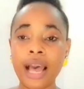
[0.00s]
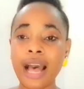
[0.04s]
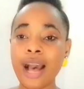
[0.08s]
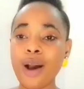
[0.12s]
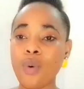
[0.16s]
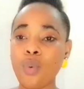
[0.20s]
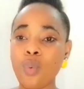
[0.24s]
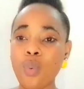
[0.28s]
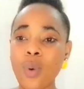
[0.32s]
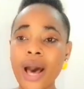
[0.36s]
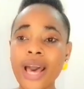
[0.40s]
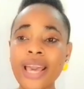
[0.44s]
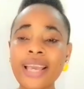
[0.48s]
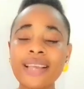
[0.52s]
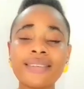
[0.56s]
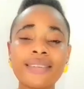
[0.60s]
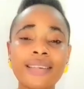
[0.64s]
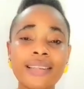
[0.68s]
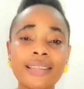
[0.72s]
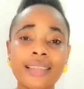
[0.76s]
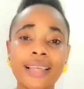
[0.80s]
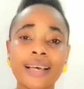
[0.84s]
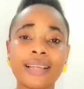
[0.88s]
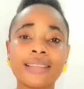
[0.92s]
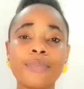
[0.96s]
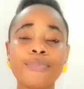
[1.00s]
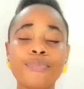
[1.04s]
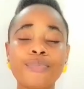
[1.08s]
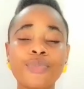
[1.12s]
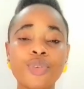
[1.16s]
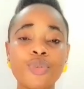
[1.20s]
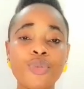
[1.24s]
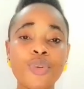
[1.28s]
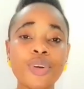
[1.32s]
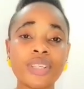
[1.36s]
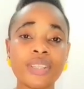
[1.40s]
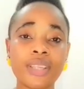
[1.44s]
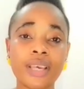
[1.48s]
And why is it that
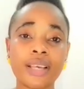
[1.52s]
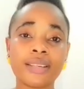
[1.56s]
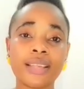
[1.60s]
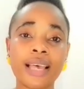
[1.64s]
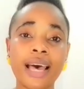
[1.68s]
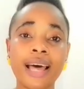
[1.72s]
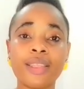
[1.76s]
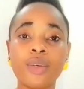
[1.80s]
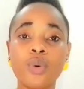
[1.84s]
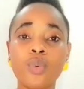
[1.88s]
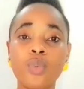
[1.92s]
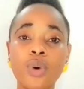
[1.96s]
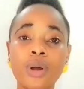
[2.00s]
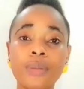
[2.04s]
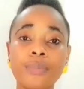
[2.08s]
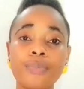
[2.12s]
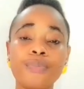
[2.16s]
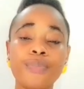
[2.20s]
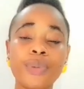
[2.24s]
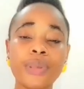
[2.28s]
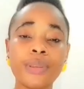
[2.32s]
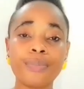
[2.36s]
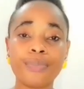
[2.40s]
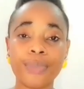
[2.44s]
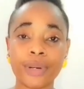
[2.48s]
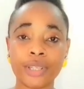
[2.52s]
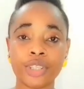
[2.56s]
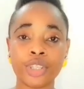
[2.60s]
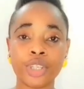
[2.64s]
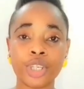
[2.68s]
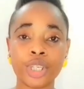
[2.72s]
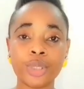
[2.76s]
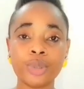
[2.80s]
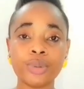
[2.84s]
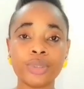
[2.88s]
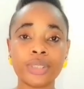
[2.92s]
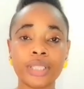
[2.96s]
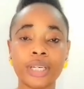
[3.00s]
Christians are the ones being
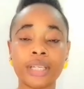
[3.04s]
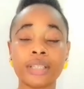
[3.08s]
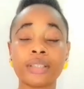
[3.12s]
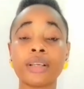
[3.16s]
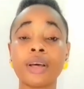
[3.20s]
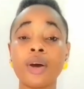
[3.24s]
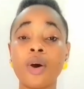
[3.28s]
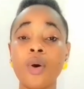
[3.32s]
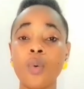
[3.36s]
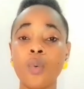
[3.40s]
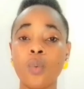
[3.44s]
persecuted?